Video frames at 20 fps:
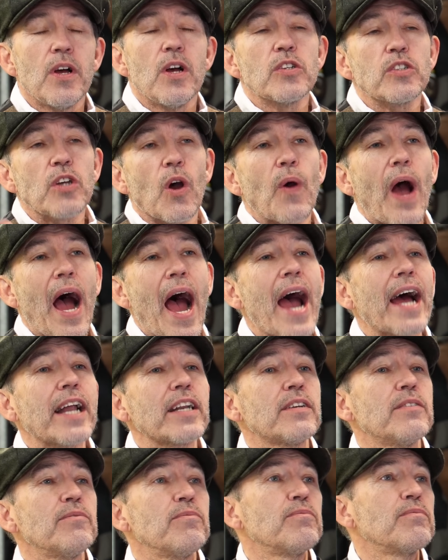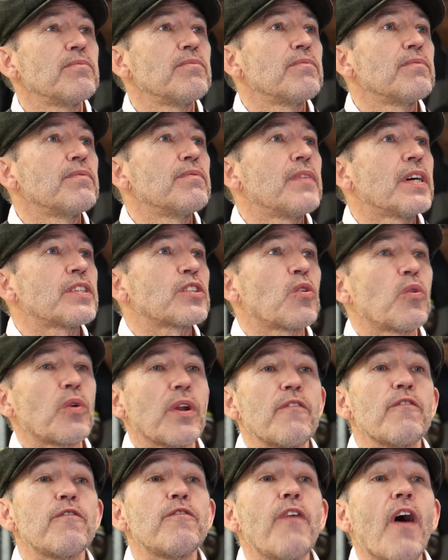So at, let's call
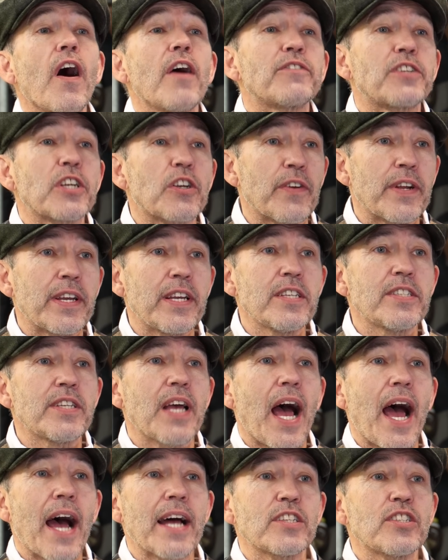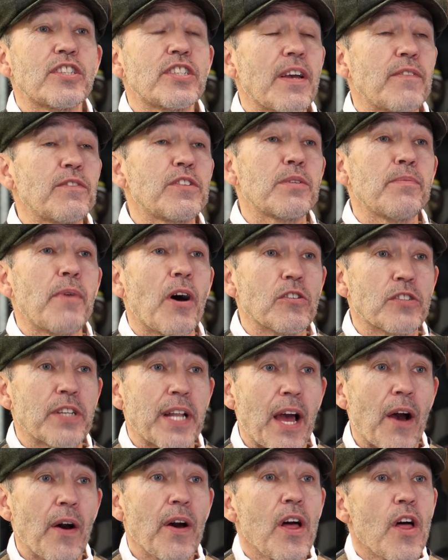it 5 degrees at 70 miles
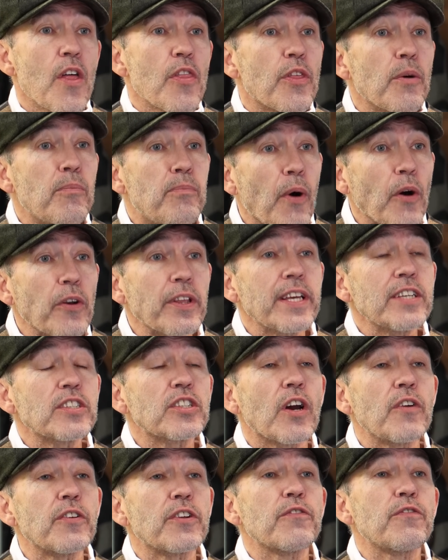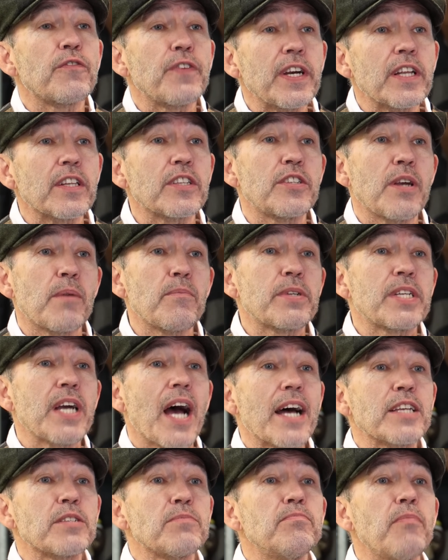an hour, the body is going to feel the temperature
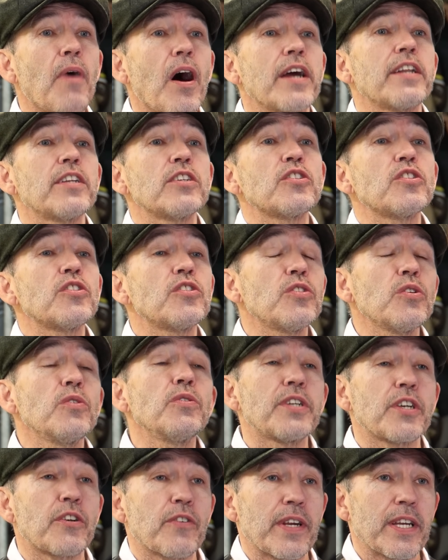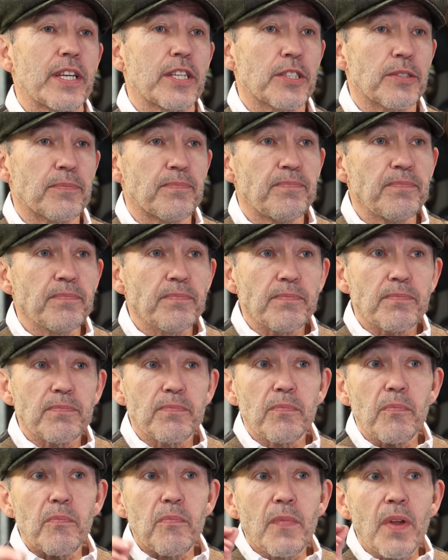as -2 degrees.
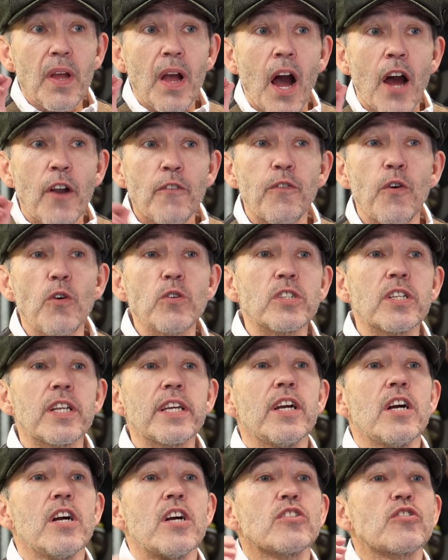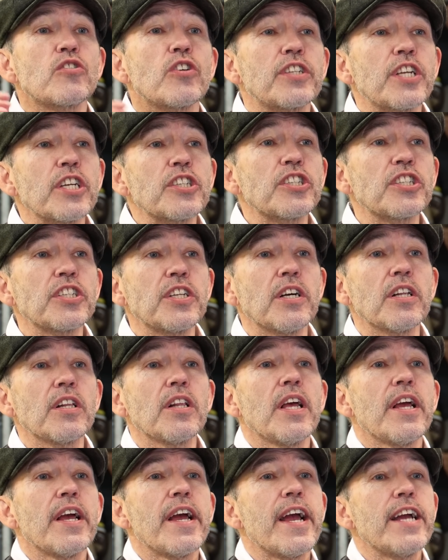Unfortunately,
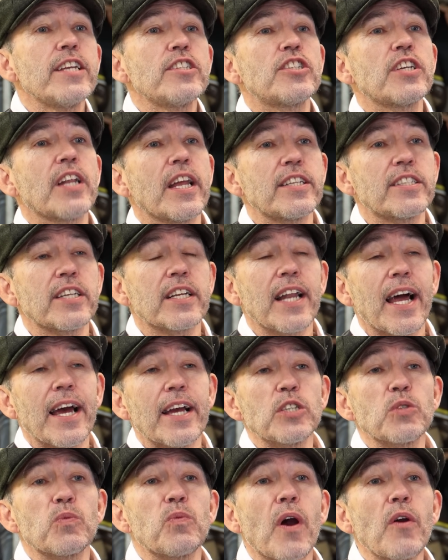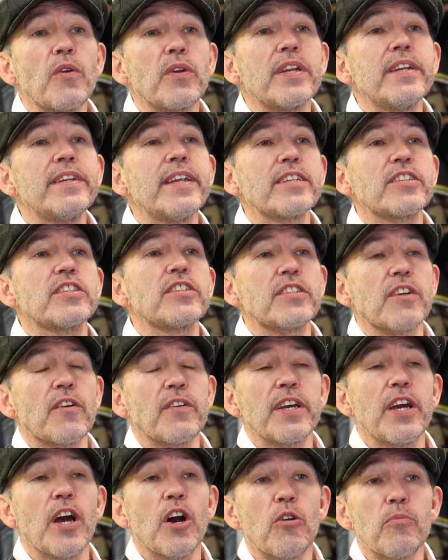traditional insulating layers won't
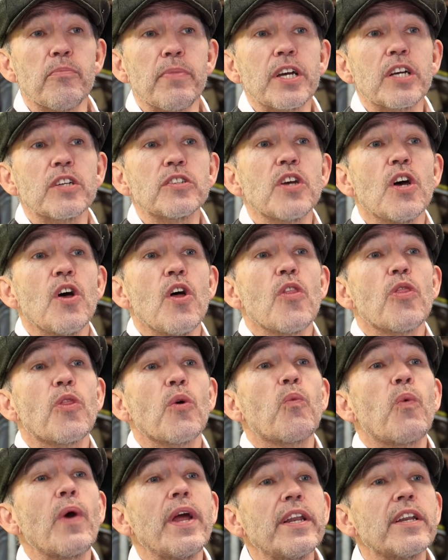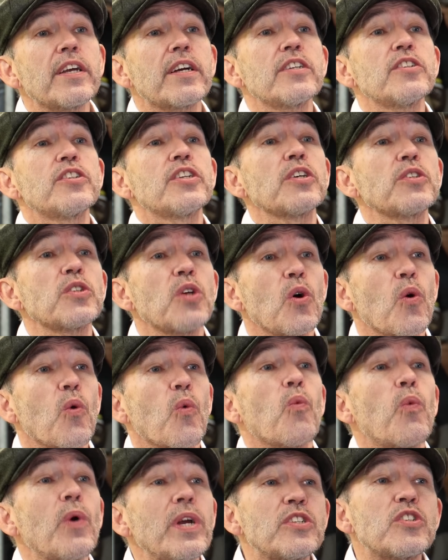necessarily help because the wind can just
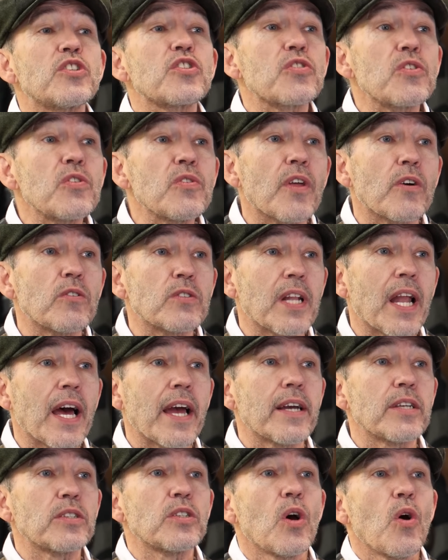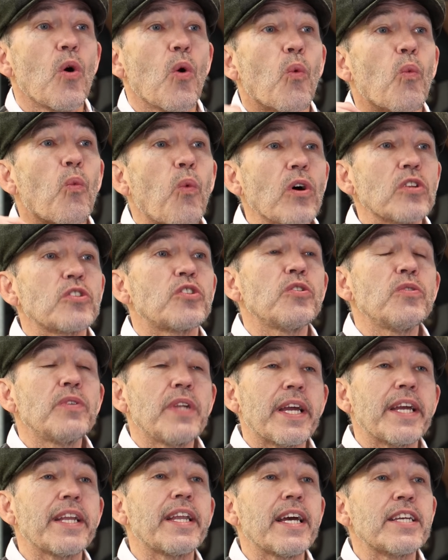whiz through those layers. What you
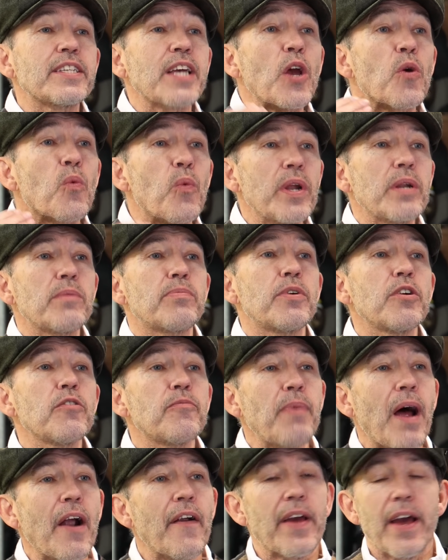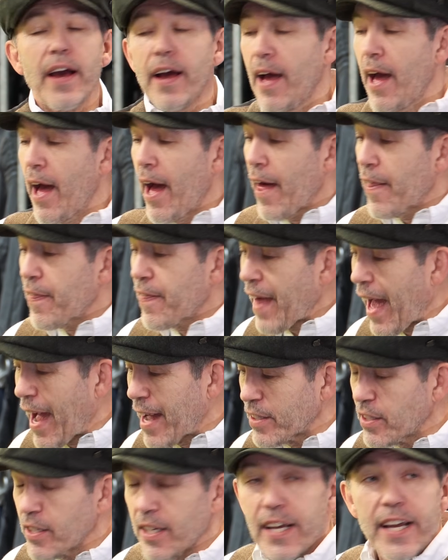need is a windproof barrier, and
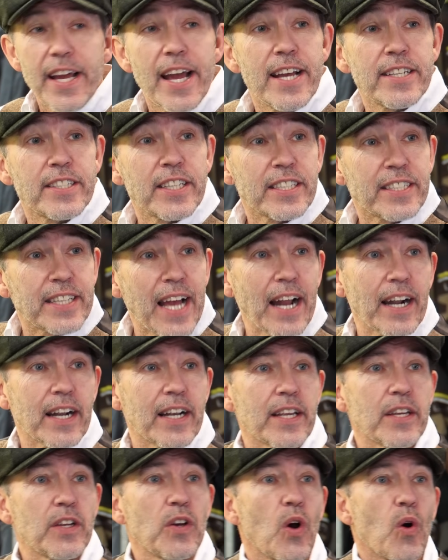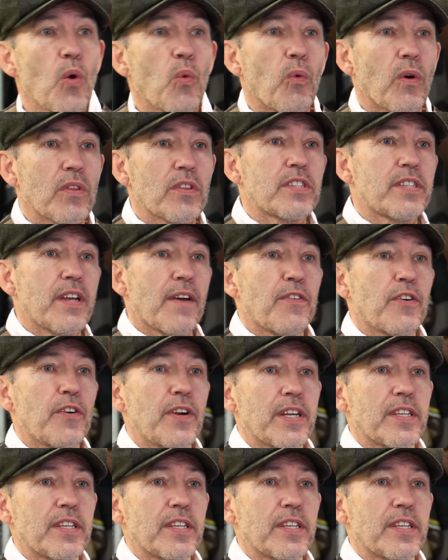that is exactly what the Zephyr